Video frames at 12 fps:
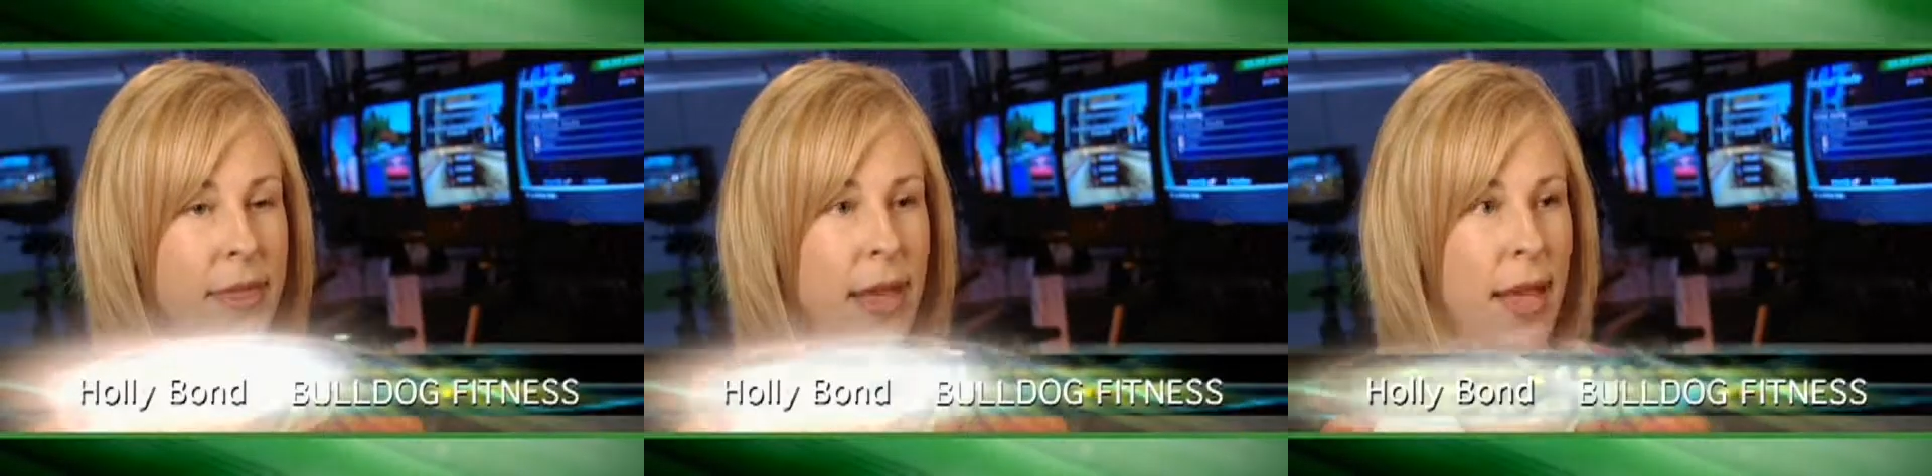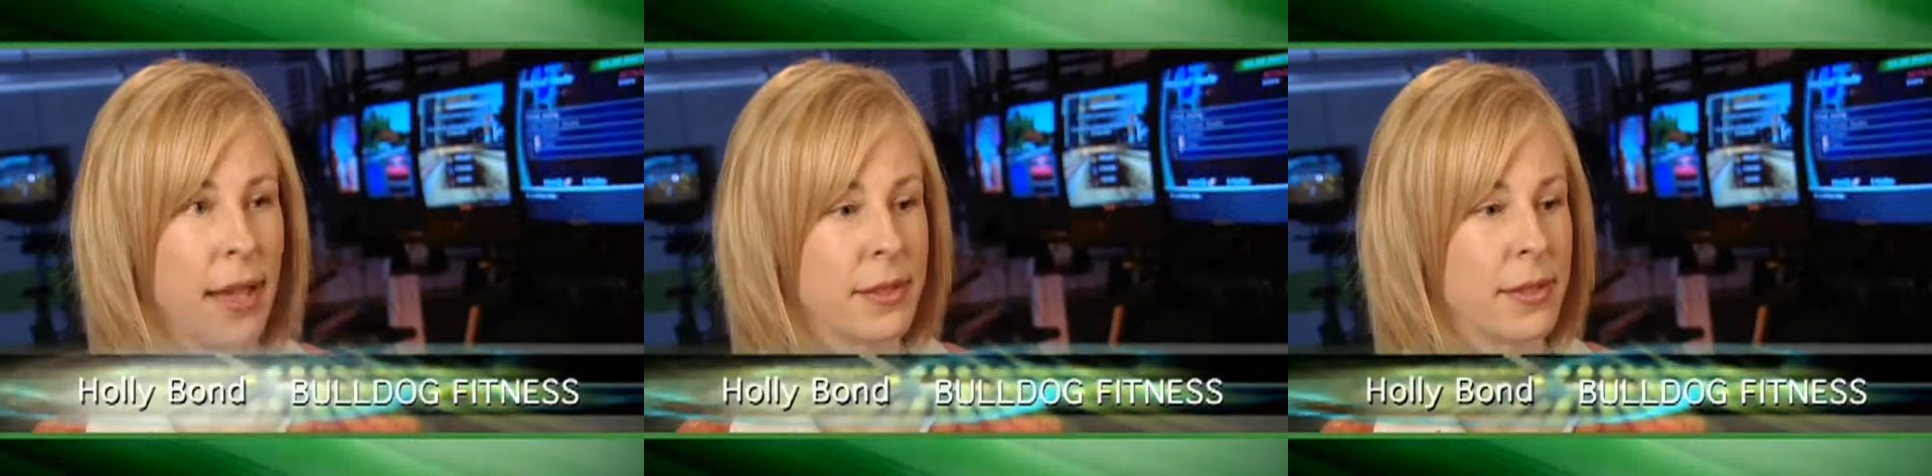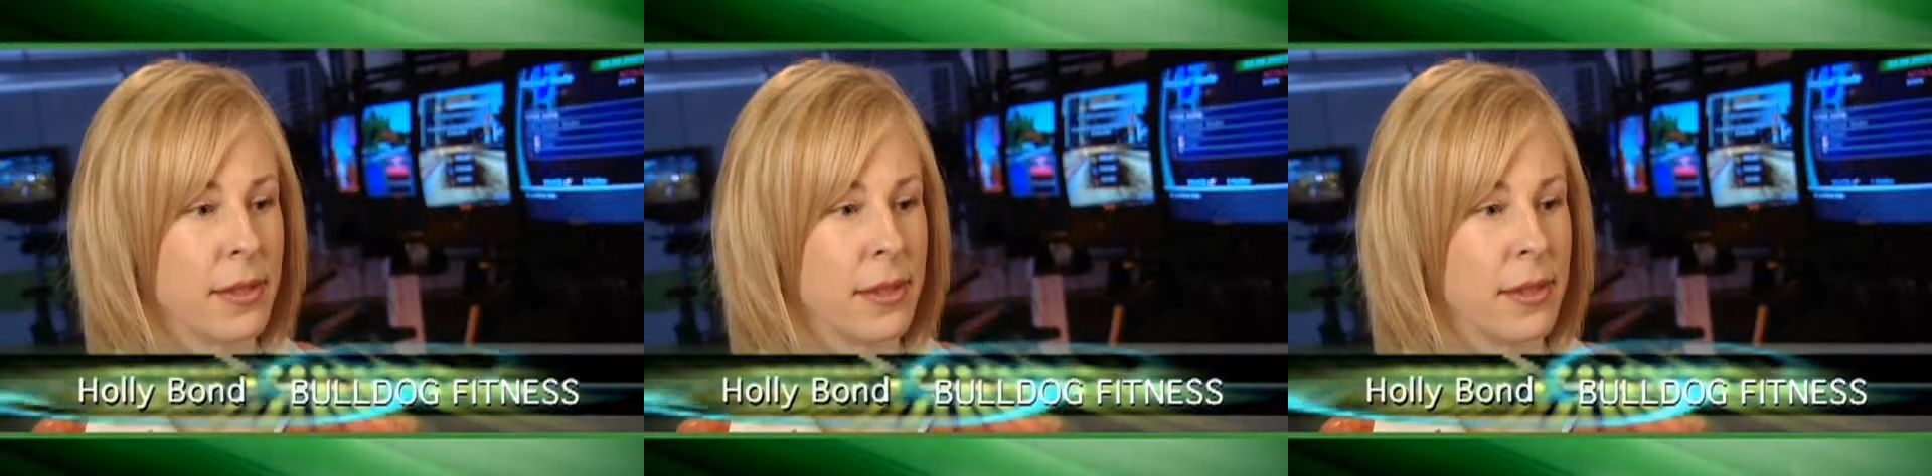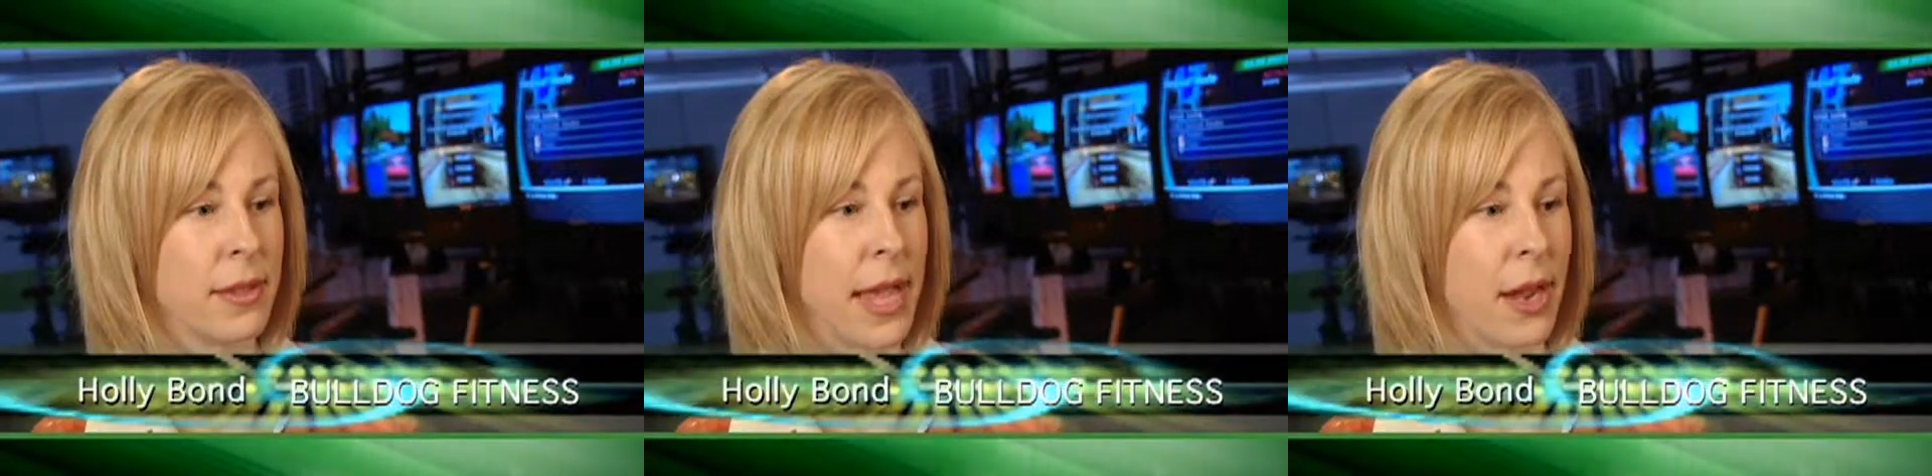that
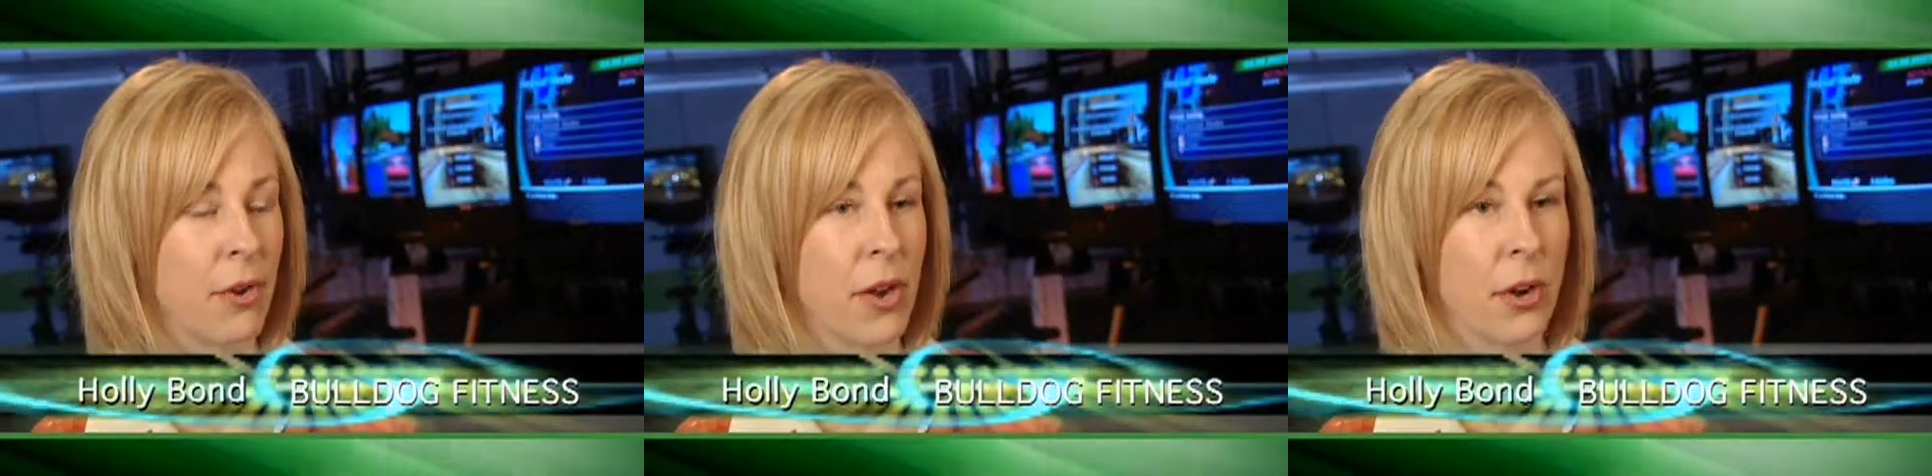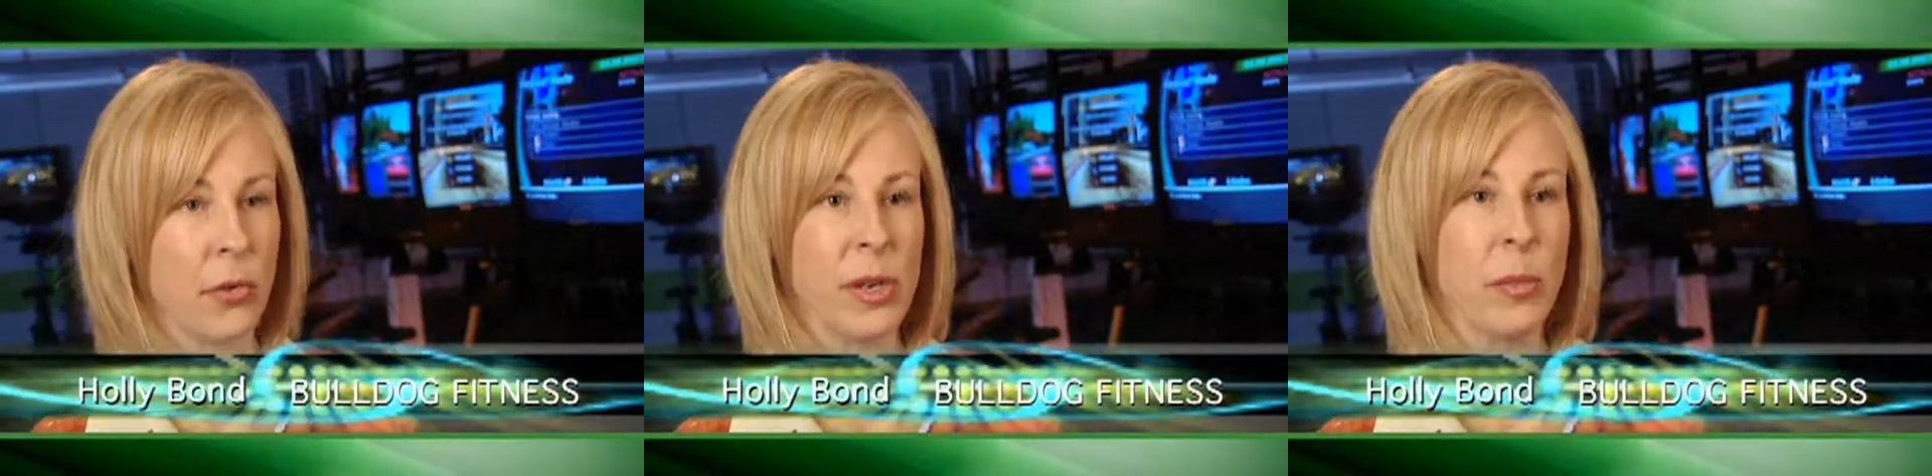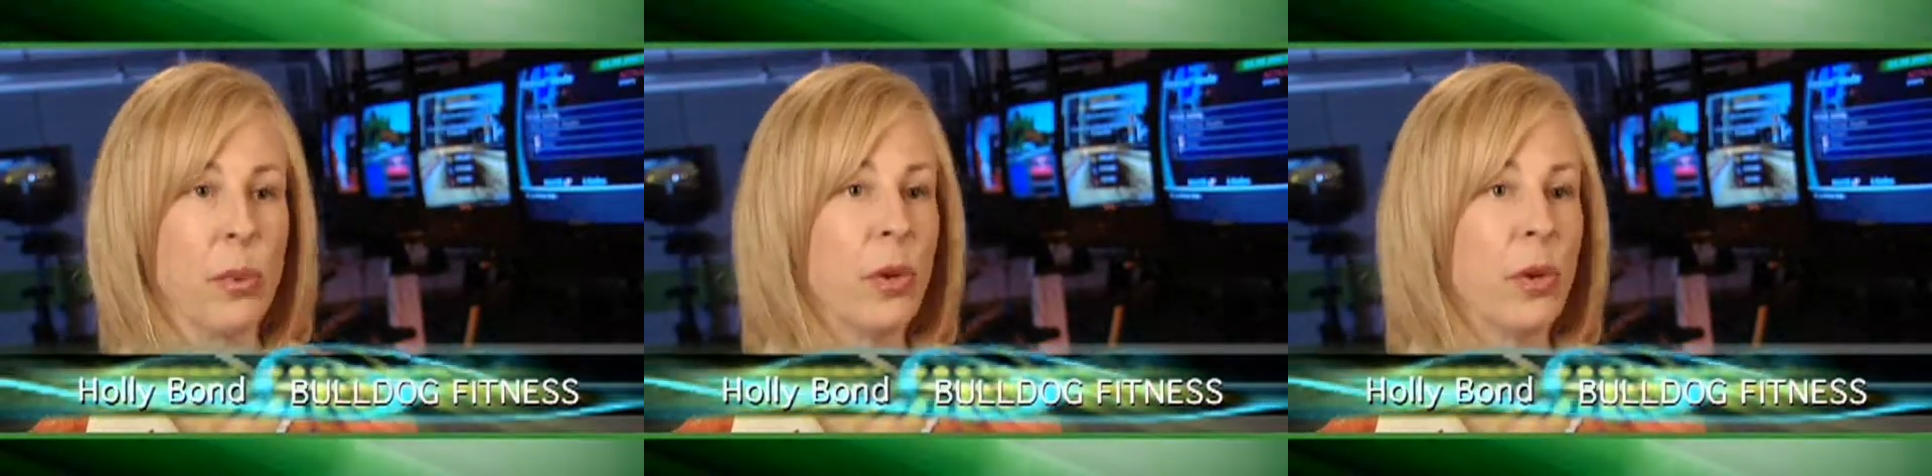they are not going to